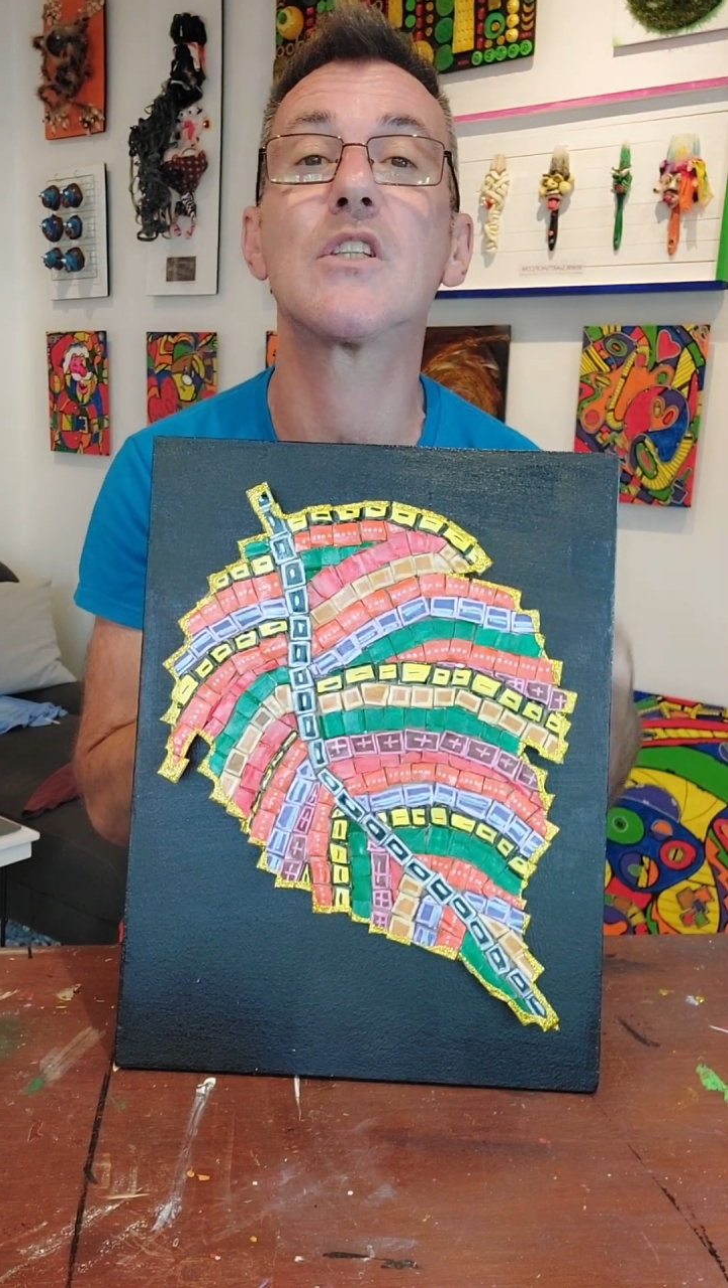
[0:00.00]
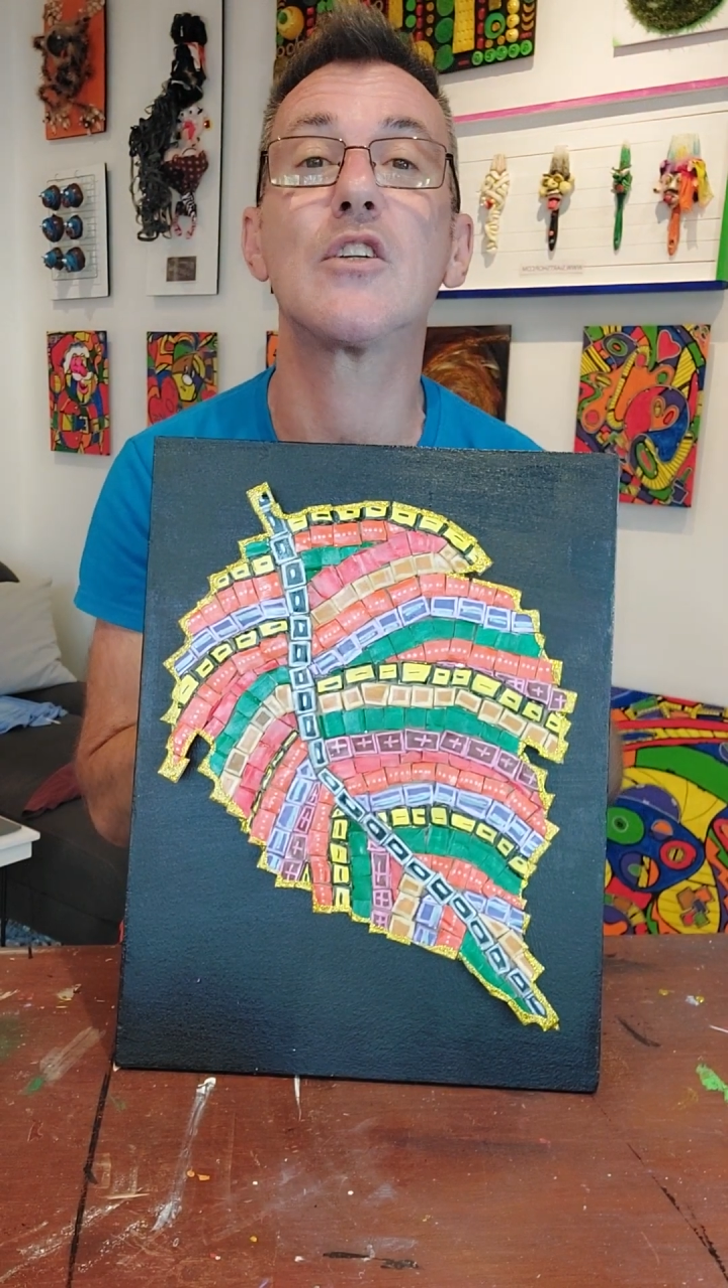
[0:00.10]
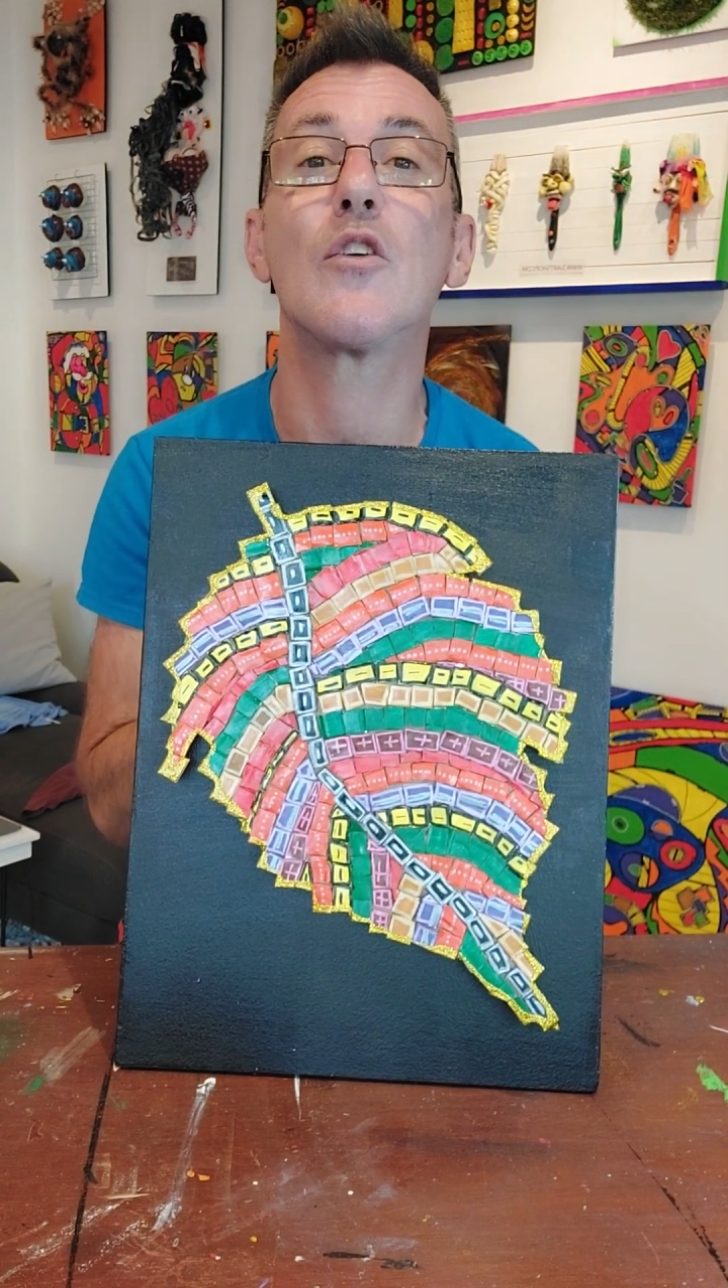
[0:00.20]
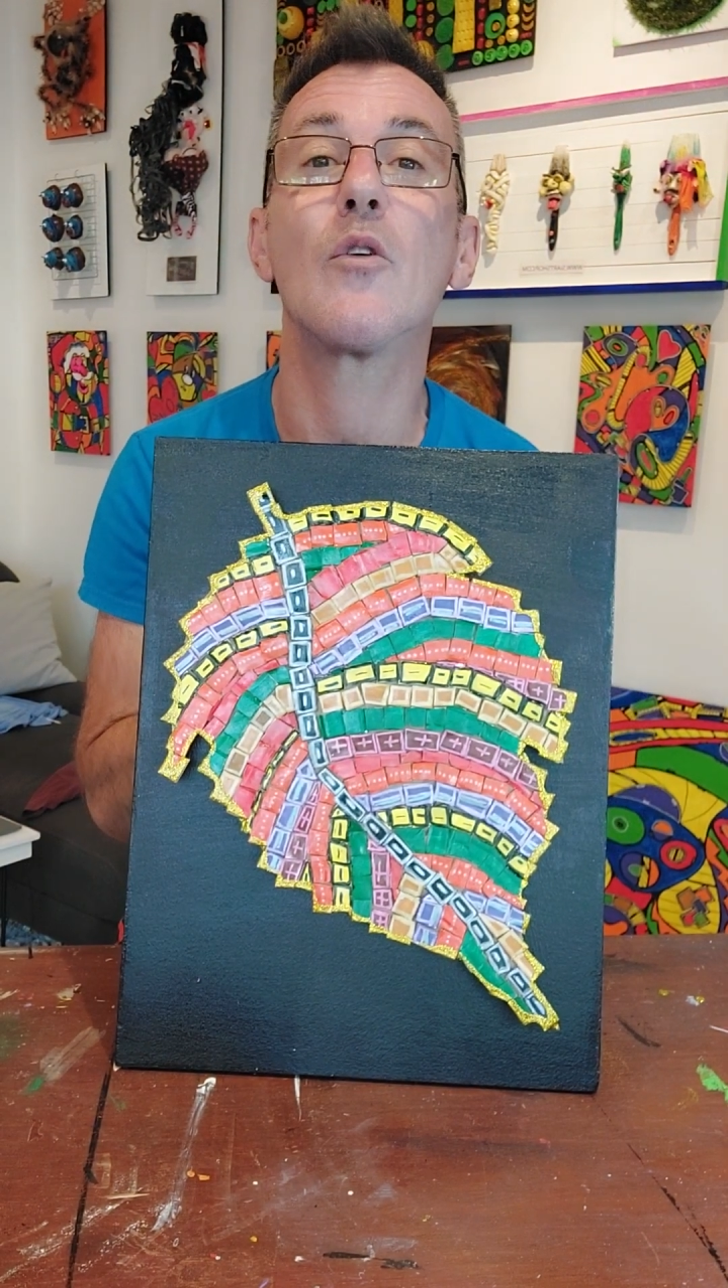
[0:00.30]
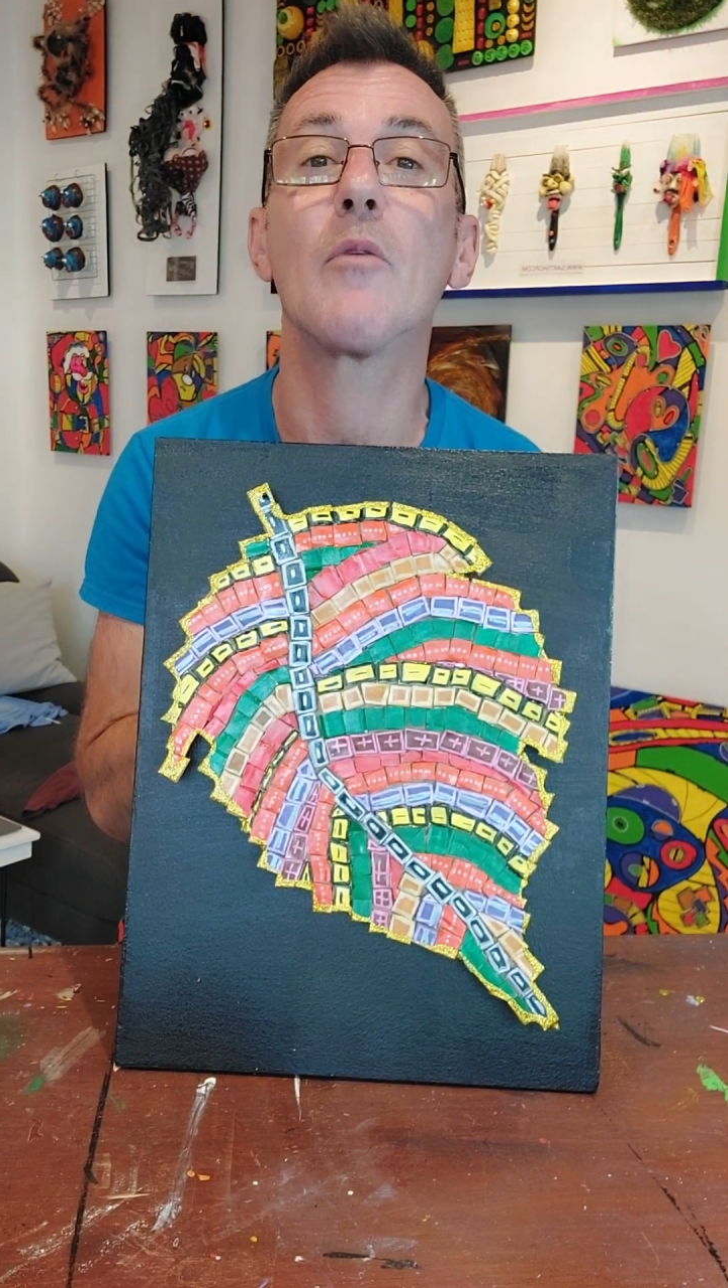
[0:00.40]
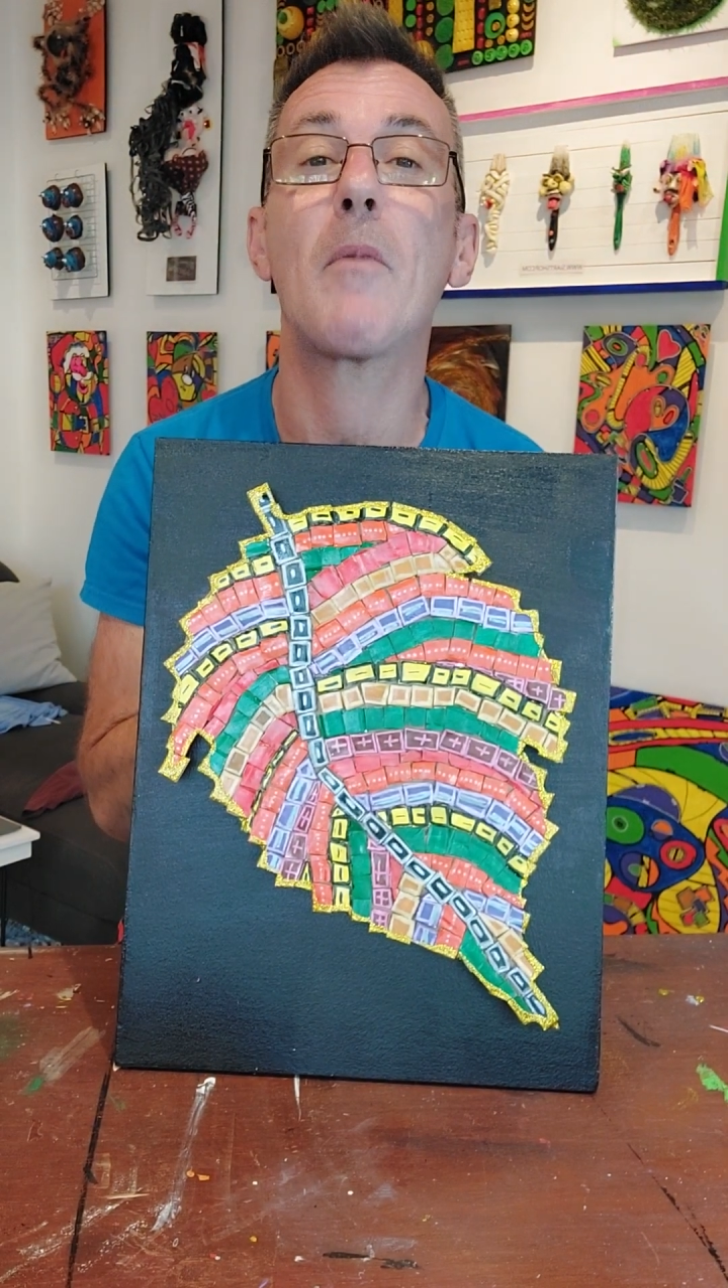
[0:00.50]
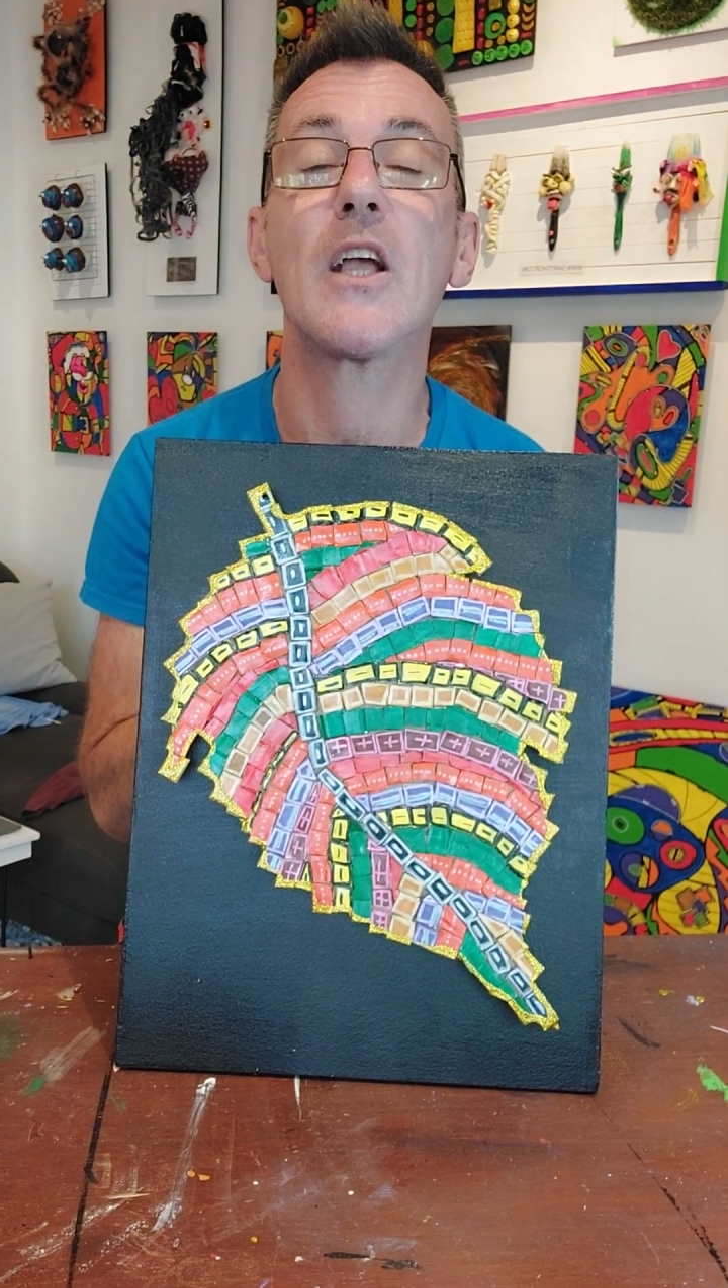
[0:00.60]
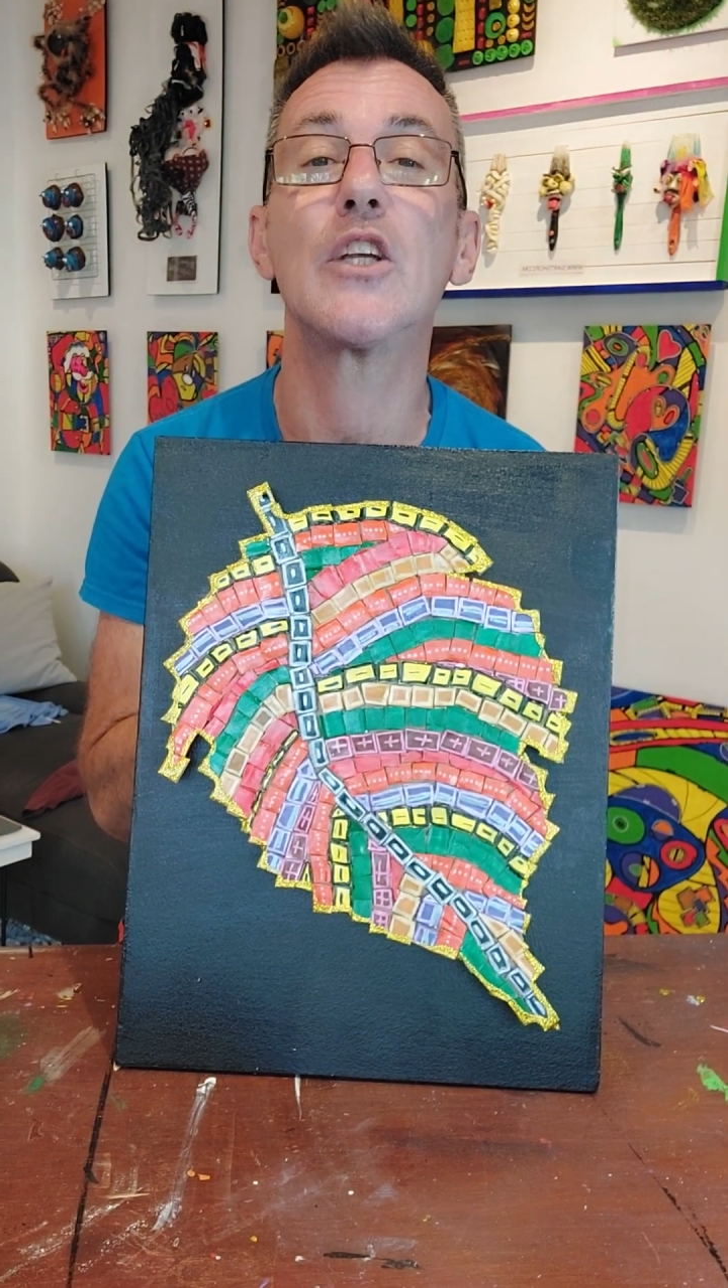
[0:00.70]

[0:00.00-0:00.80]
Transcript: to do on my